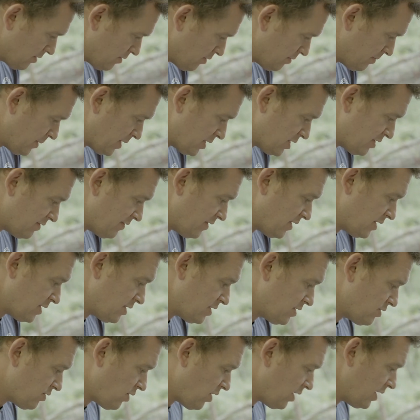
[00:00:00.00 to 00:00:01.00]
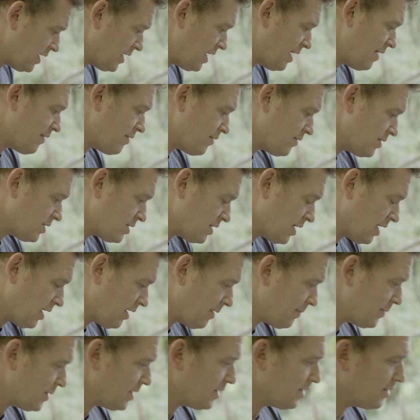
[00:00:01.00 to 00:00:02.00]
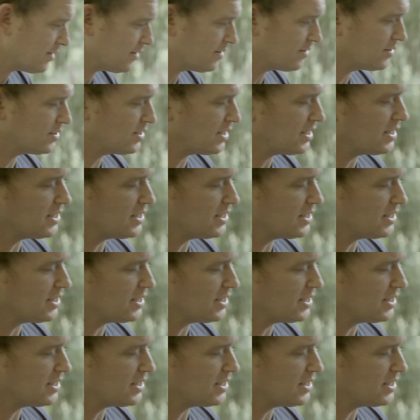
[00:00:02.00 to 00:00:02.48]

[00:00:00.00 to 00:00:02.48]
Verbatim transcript: Well, much of it's trial and error, isn't it? I mean, you see